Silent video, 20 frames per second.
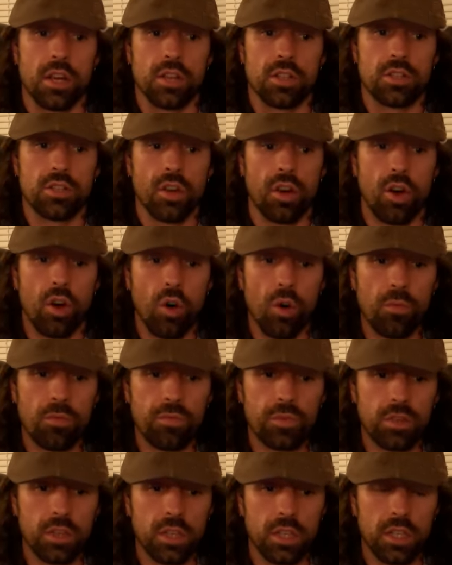So
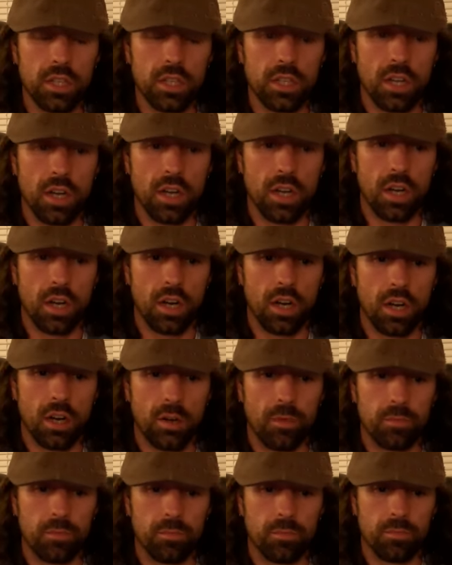hopefully,
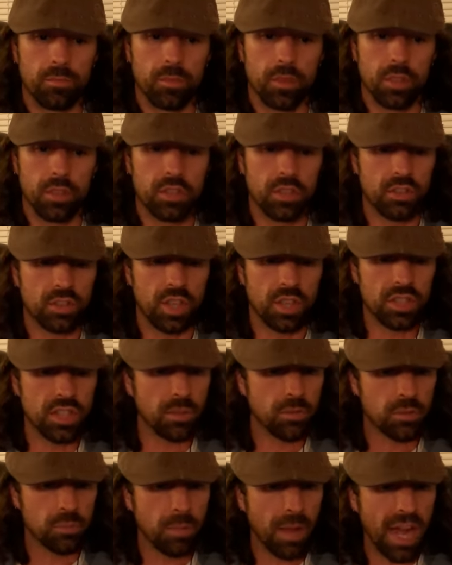did you say his
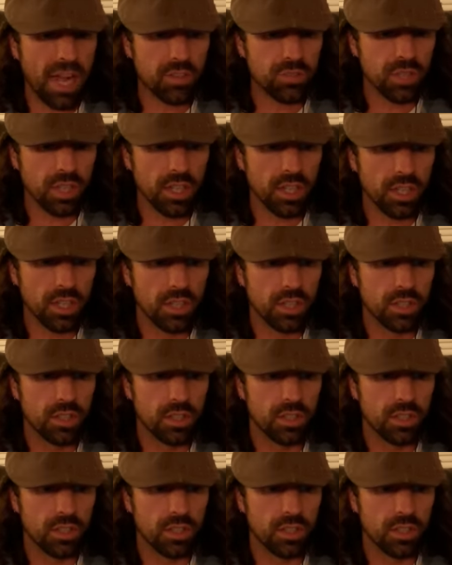name was Patrick?